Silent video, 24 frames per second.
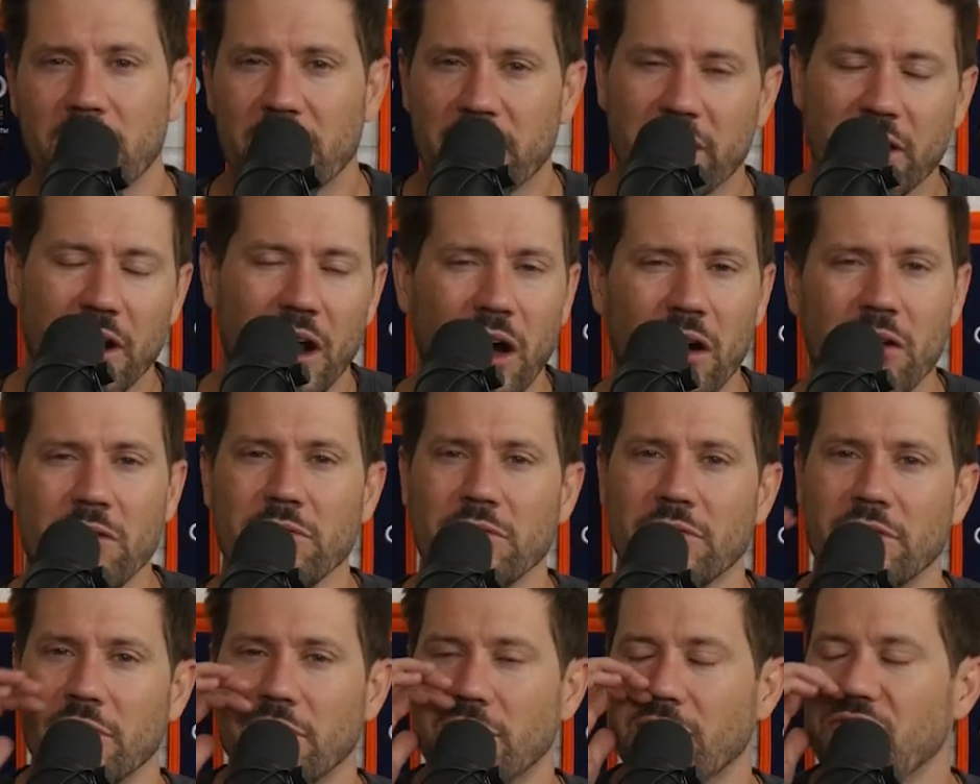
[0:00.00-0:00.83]

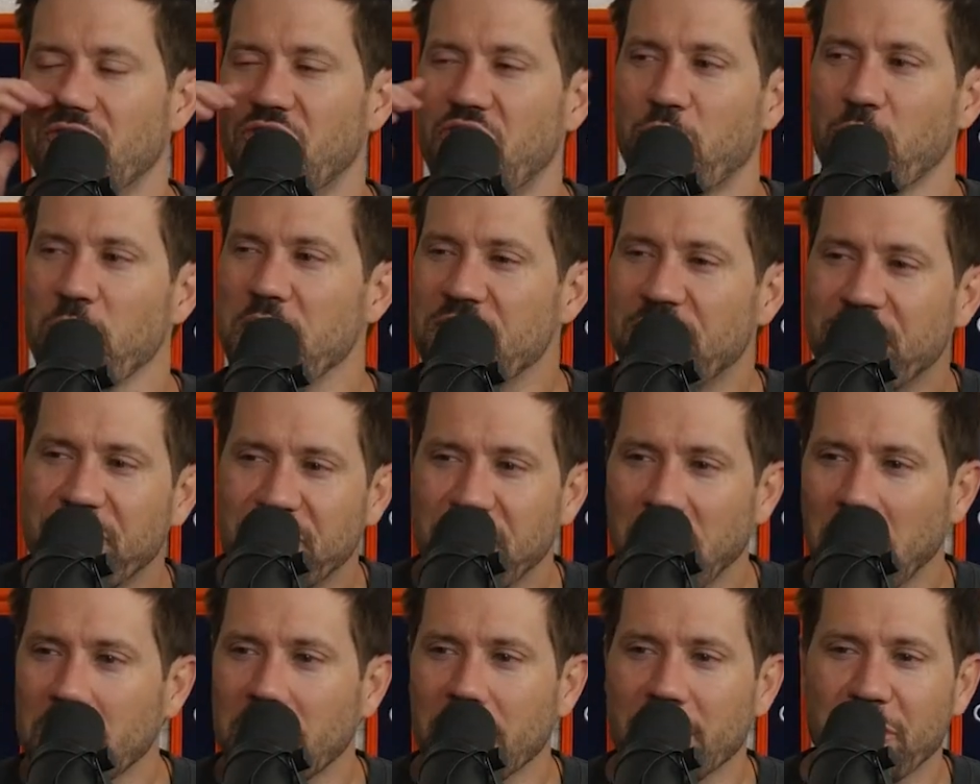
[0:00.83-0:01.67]

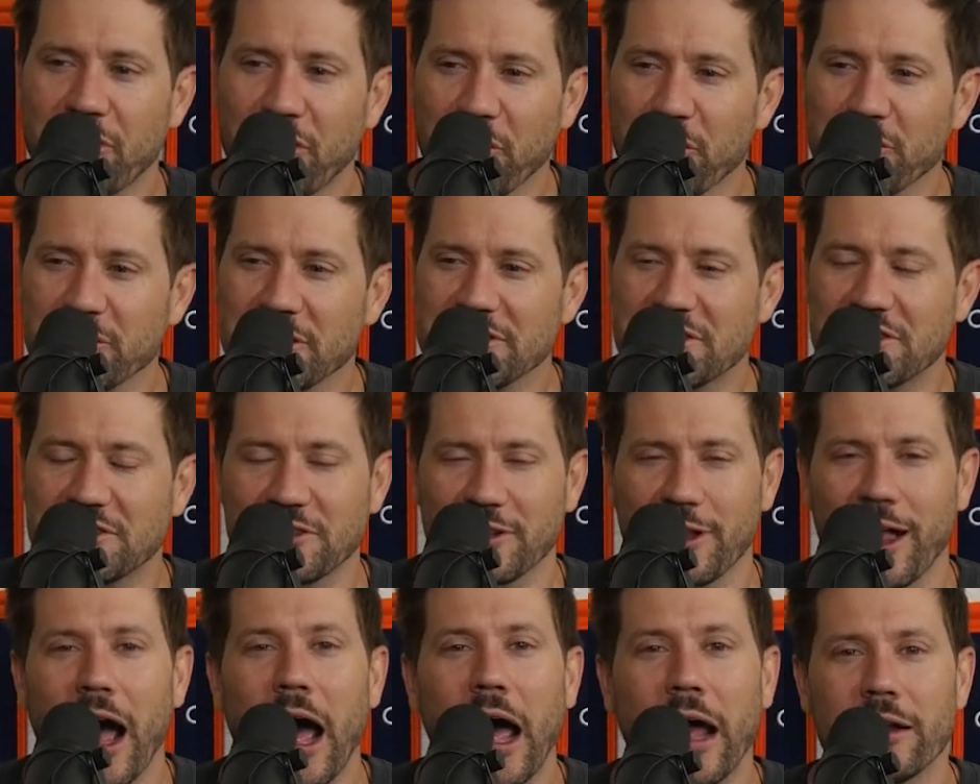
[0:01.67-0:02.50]
3:30
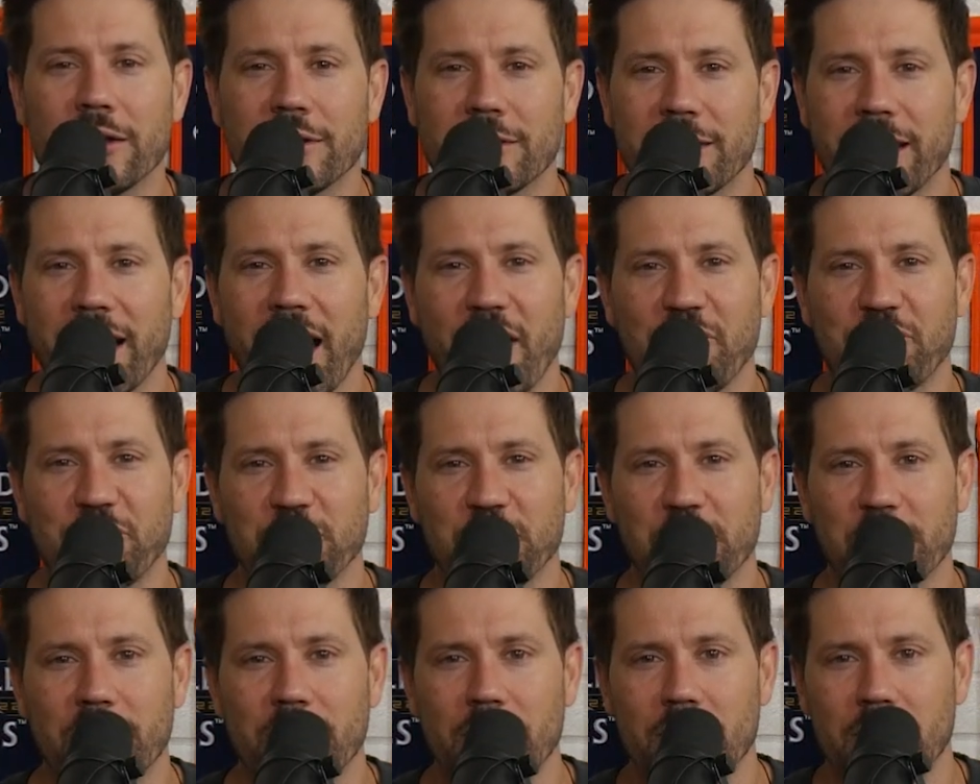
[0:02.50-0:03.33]
slot in the
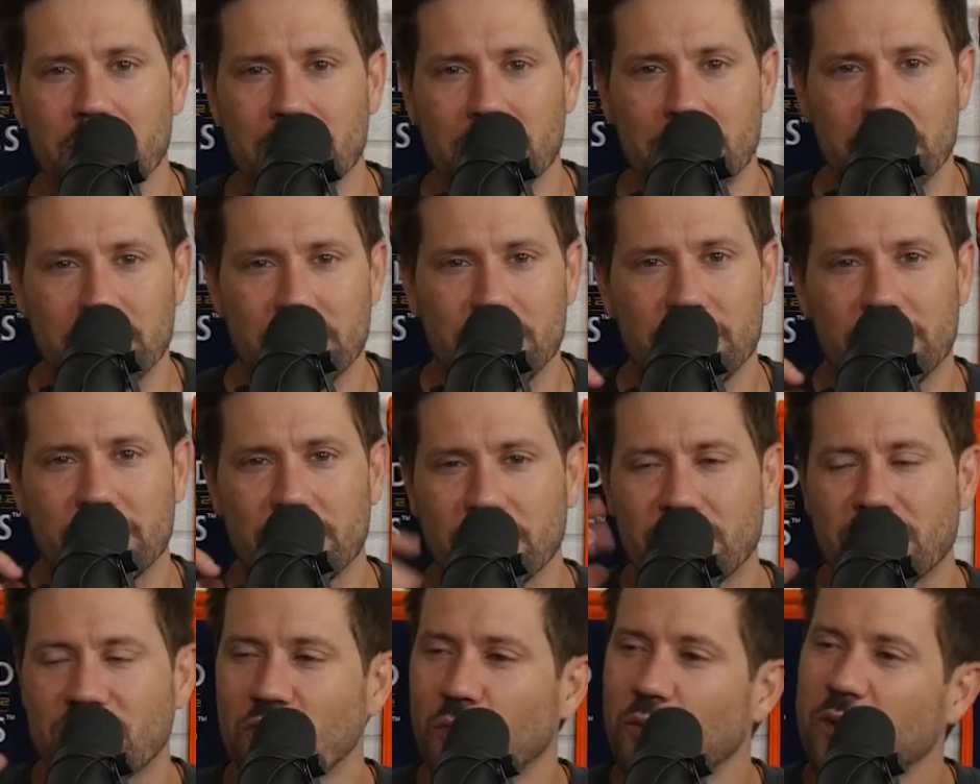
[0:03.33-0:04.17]
afternoon
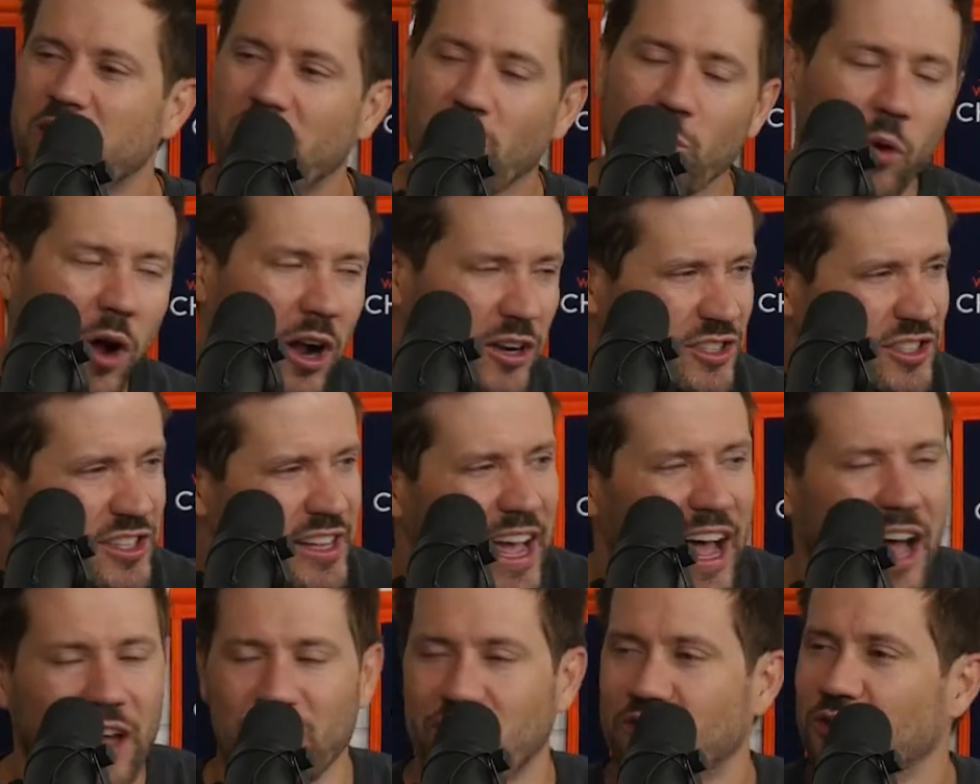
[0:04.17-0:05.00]
just so we could watch the
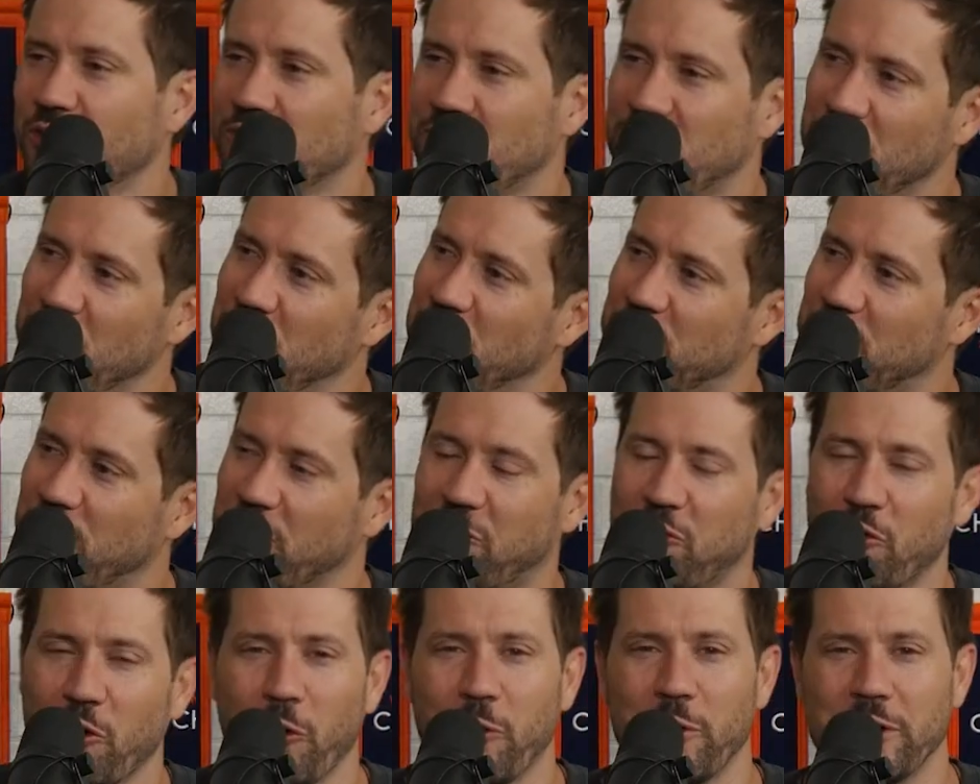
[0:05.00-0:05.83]
Astros lose
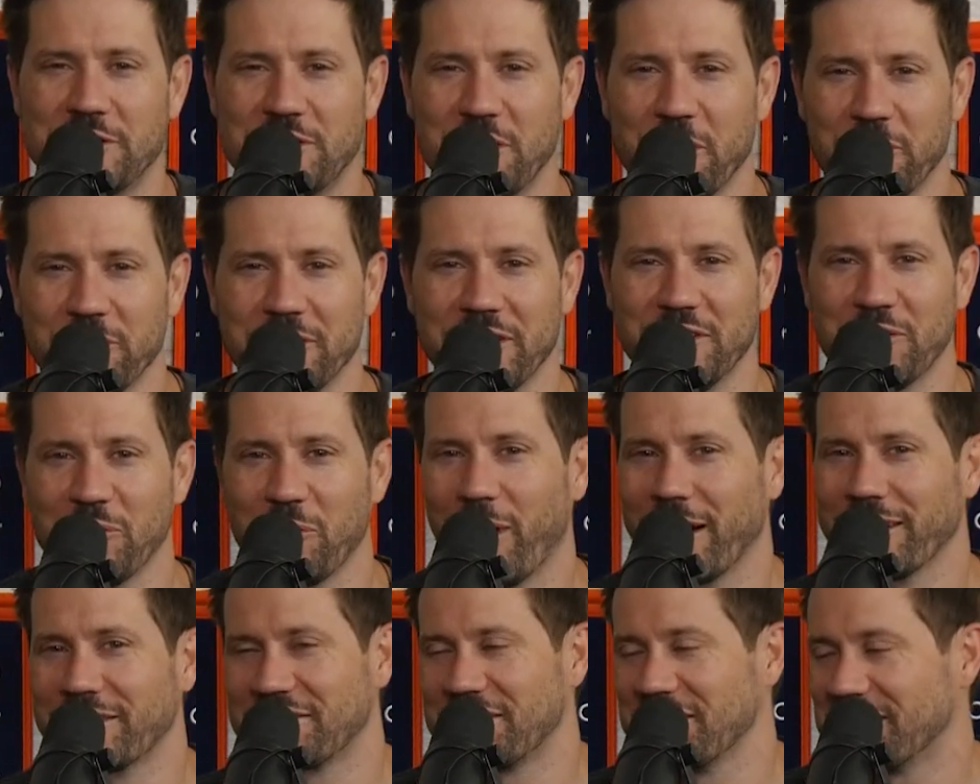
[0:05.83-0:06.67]
before we tune in to
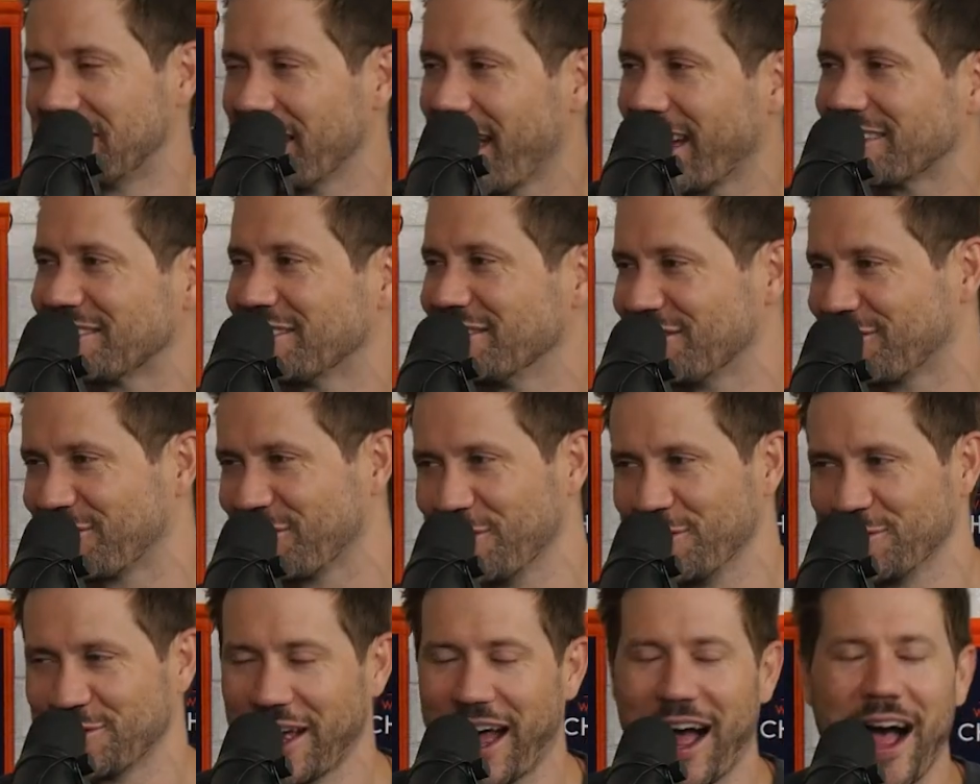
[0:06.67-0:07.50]
watch the Texans
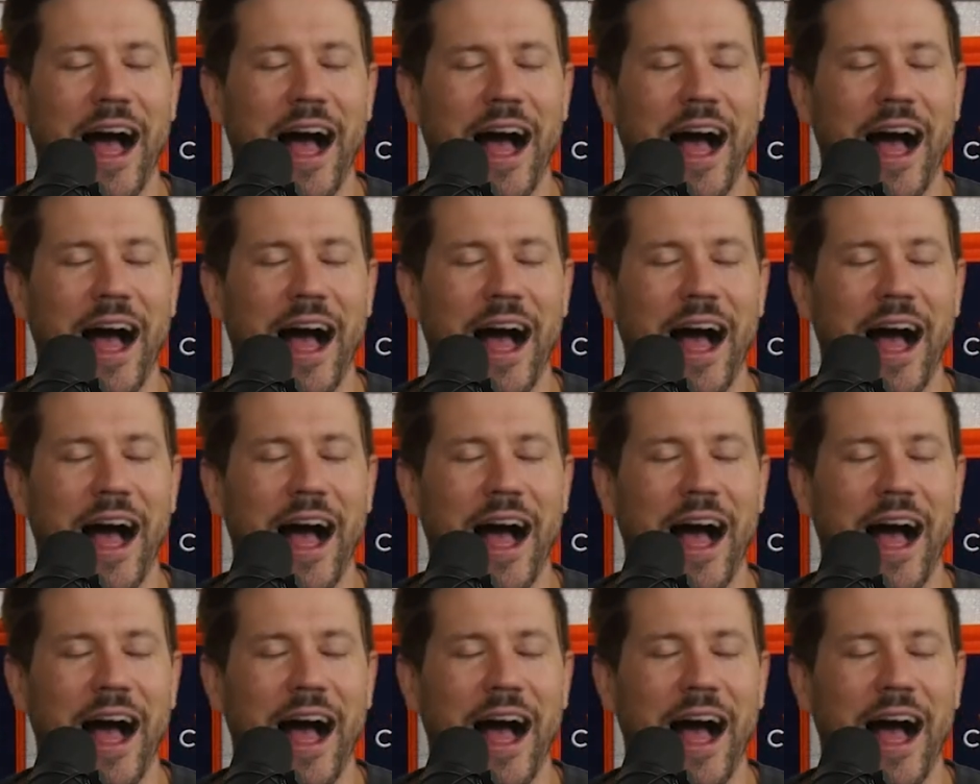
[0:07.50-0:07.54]
lose.